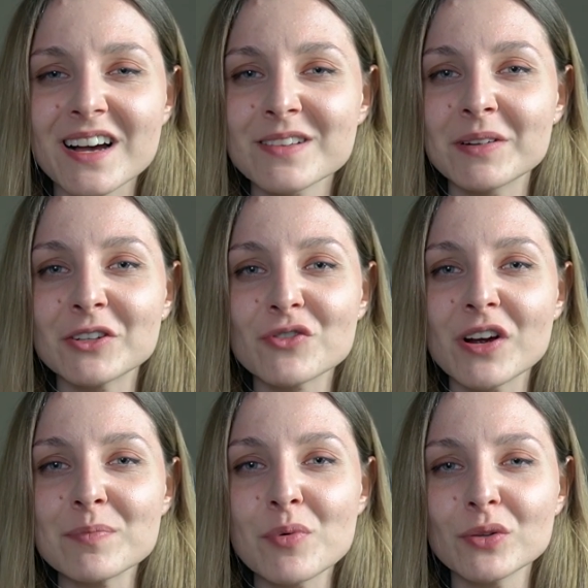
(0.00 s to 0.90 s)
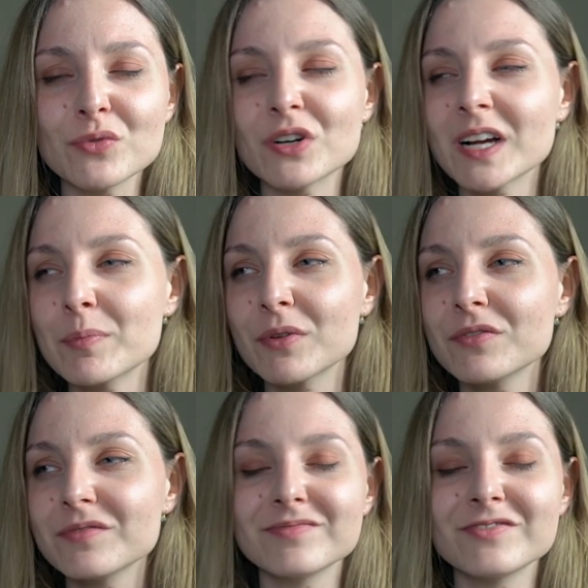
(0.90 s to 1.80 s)
as my tripod for a couple
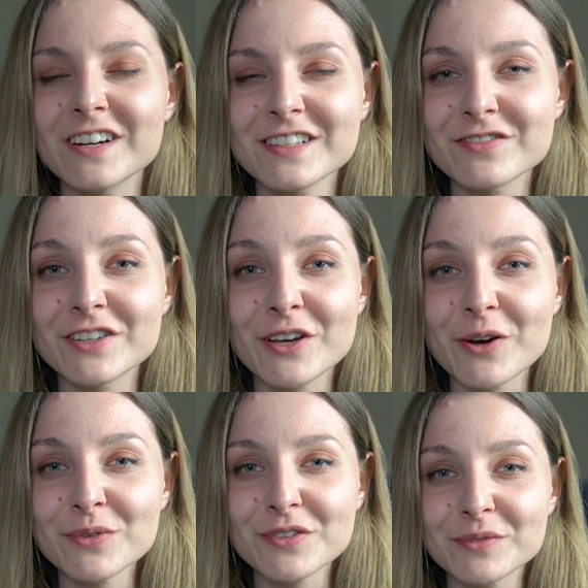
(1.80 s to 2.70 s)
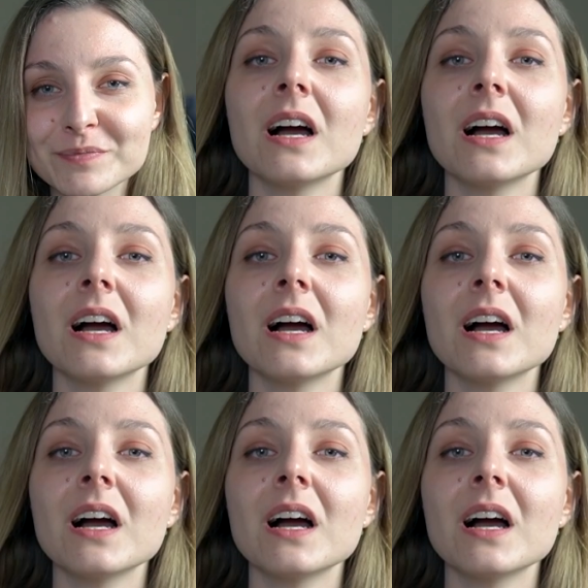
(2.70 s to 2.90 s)
of first videos.